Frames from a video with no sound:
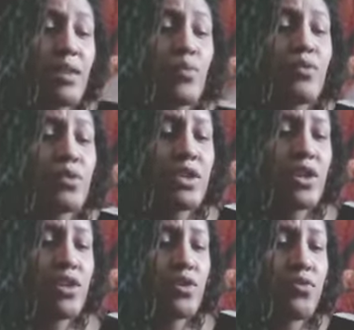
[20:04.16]
And we've only
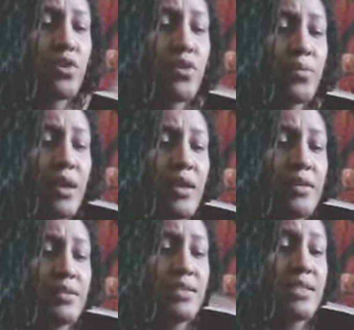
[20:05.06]
gone over
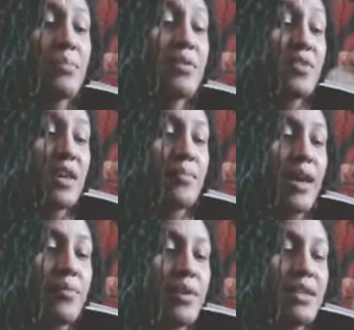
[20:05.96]
some of them.
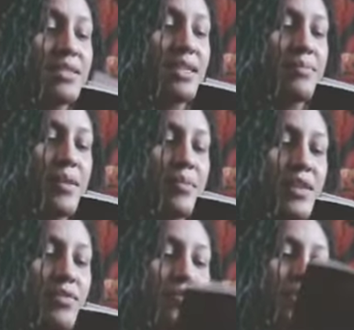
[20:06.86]
I want to say
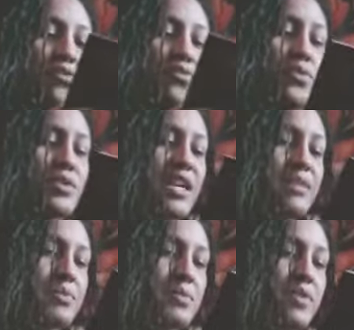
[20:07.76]
maybe 3 or 4
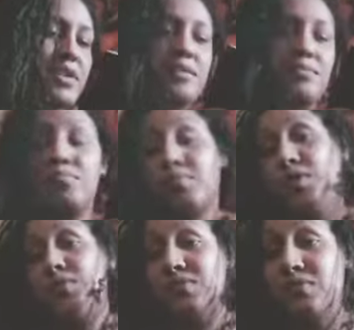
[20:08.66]
times we've read
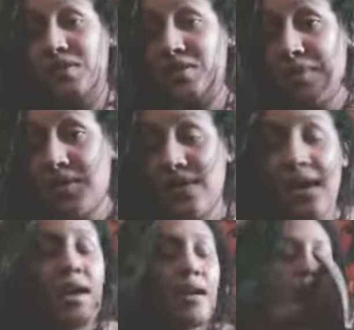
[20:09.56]
poems from this book.
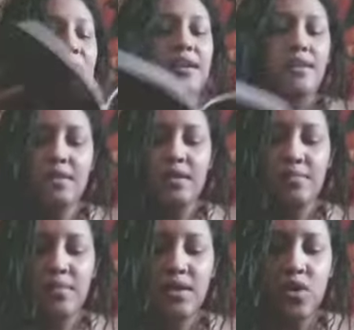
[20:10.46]
But I
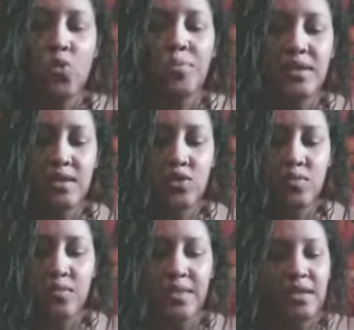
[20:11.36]
opened
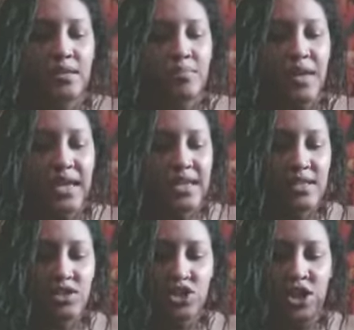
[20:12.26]
to a random
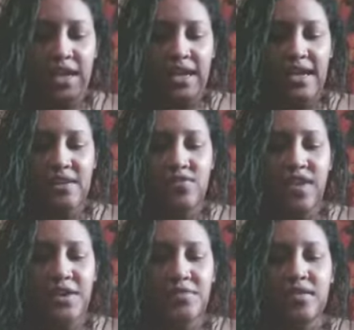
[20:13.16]
page and
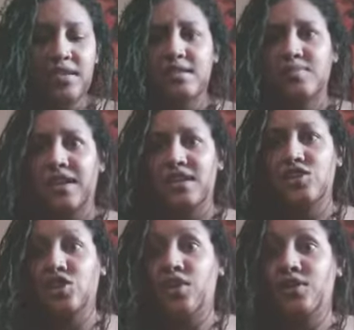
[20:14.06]
found this
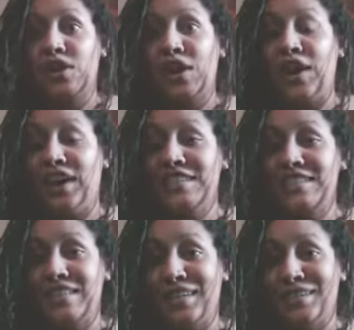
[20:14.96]
page called
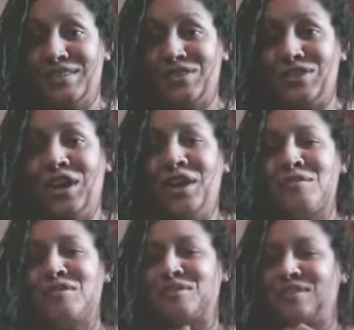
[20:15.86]
Hostage,
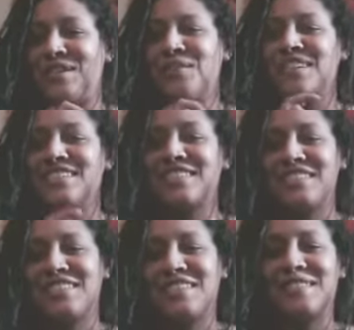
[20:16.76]
which was so
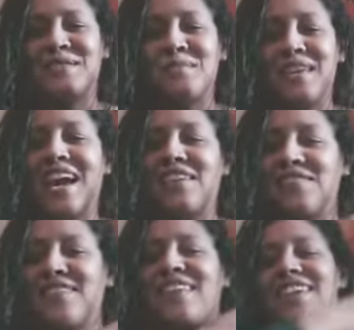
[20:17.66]
interesting to me. I
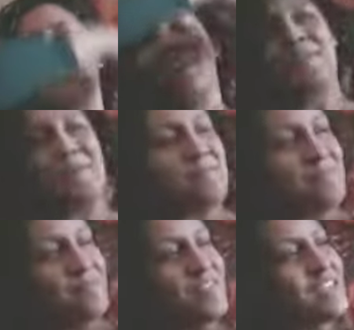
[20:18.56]
feel like
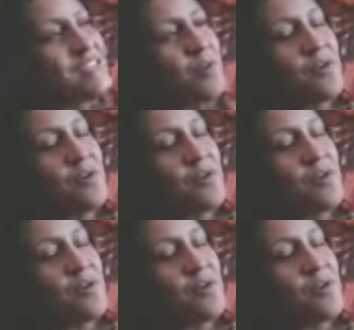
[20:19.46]
these